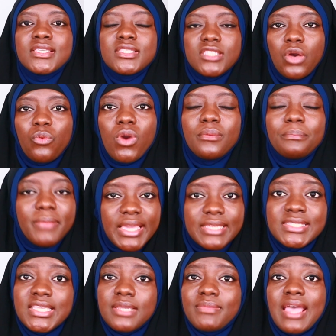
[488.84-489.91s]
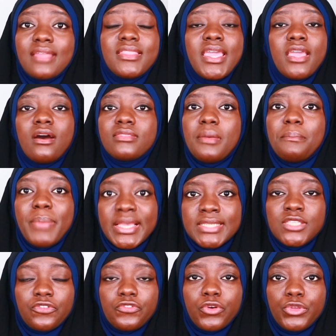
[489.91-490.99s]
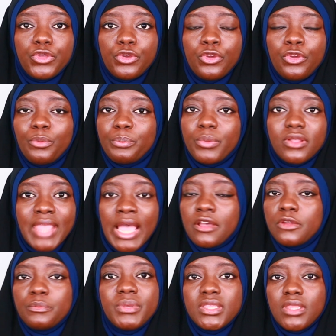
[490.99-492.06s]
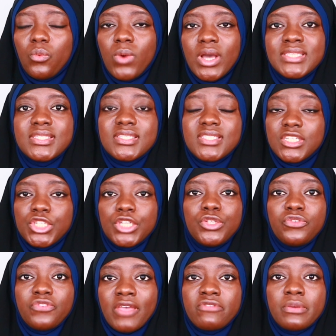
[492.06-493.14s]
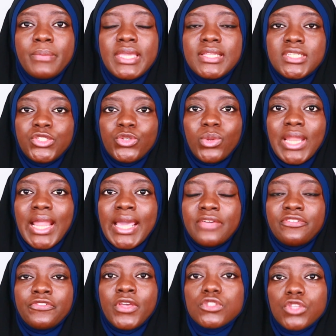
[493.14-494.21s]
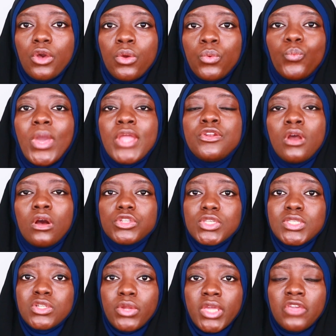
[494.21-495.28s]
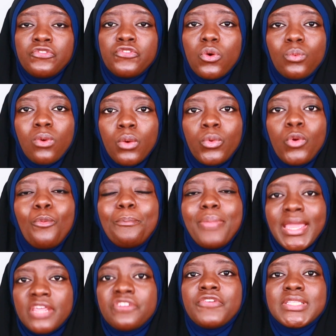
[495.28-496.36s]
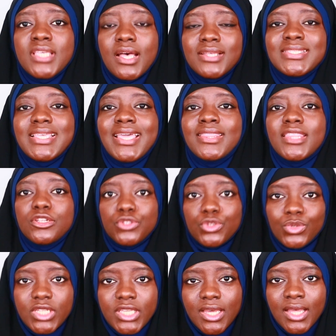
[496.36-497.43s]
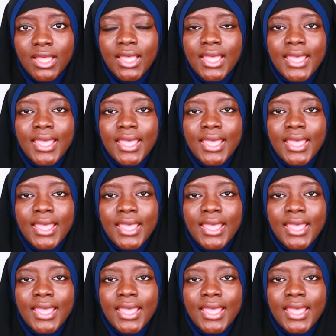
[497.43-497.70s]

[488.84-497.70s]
someone may seem that they are the best for you, but that could be the worst decision you've ever made in your life. So we're not just looking for what will benefit us in the dunya.